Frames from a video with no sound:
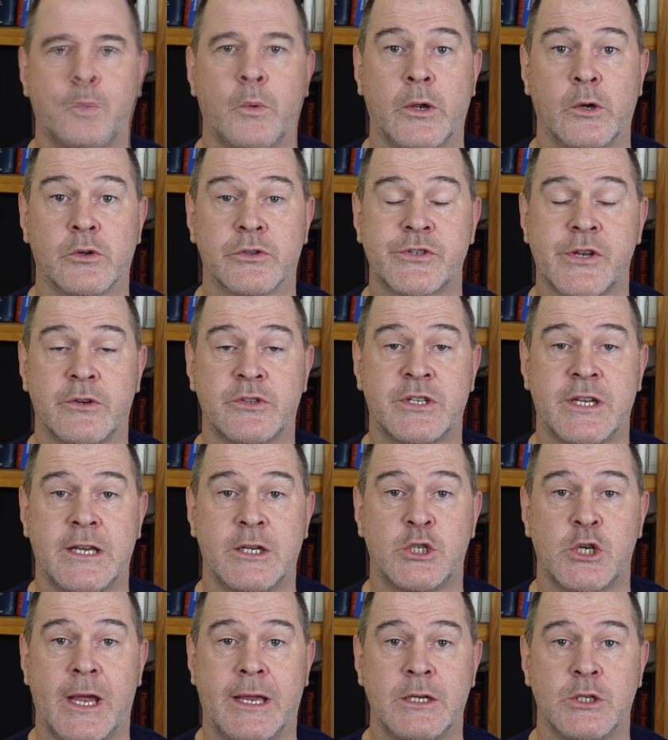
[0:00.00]
We also see
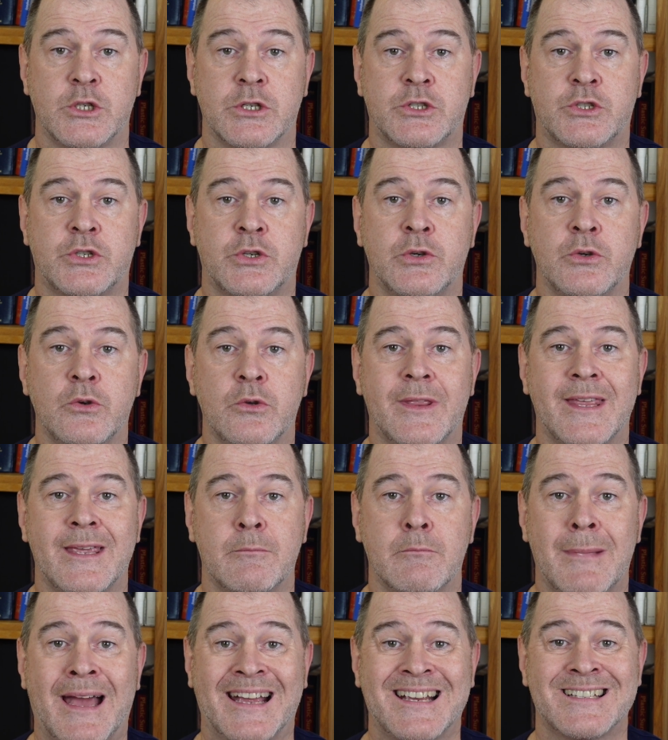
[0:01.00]
changes to the
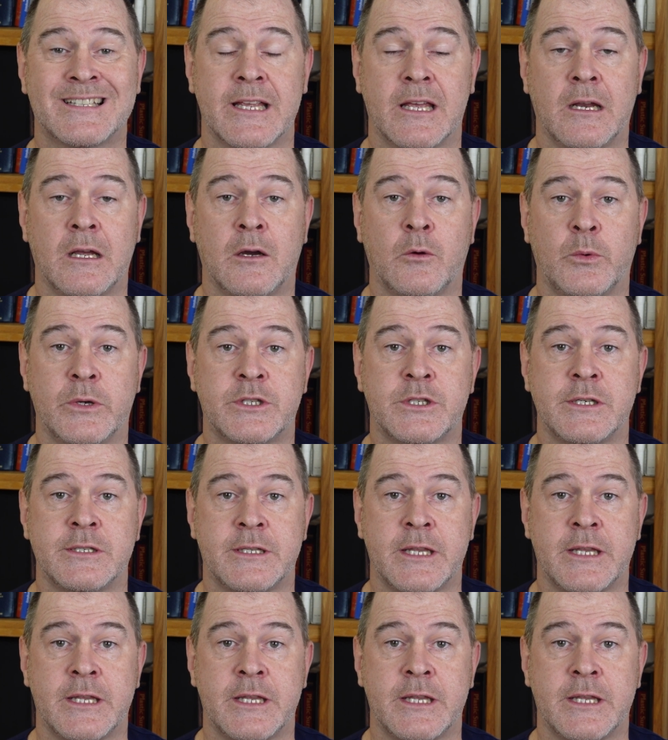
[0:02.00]
maxilla, which is